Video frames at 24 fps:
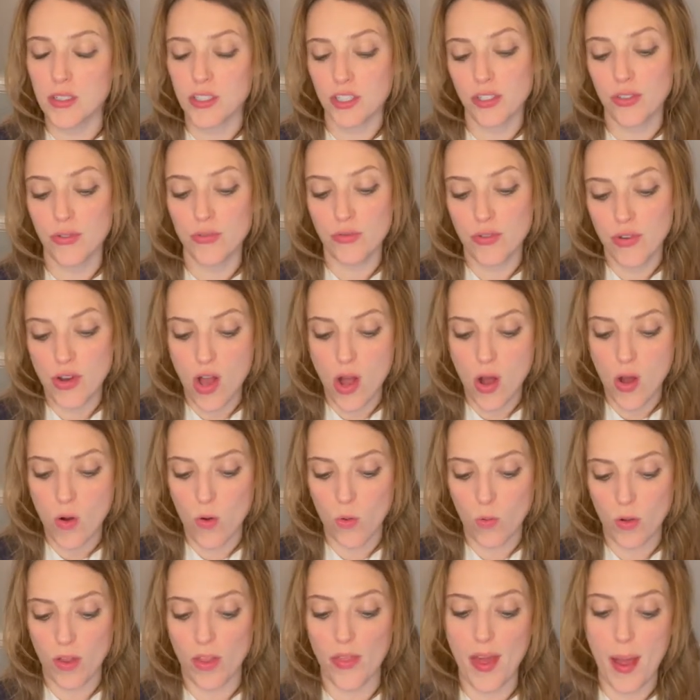You know,
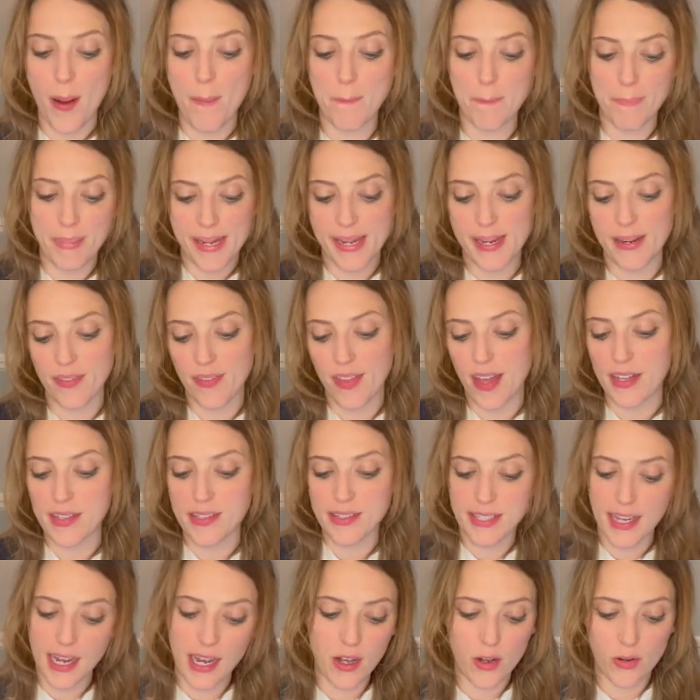well, that beat, that
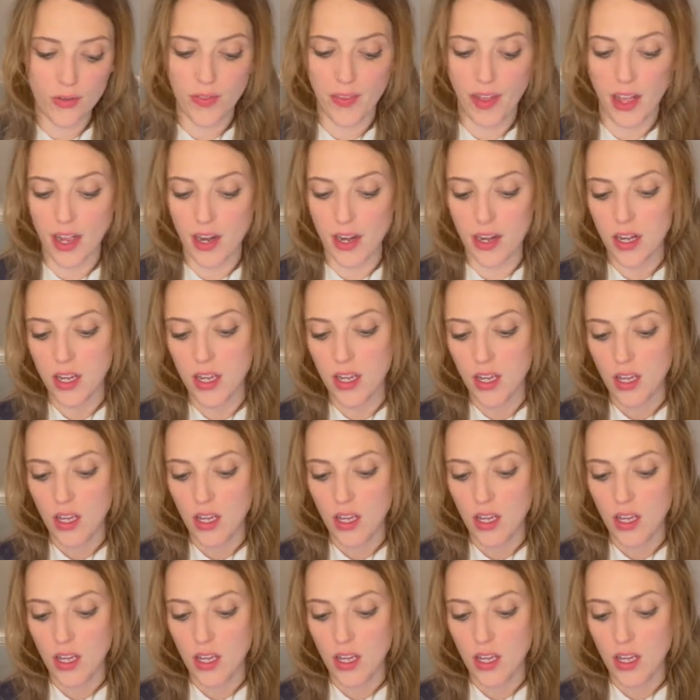sound, that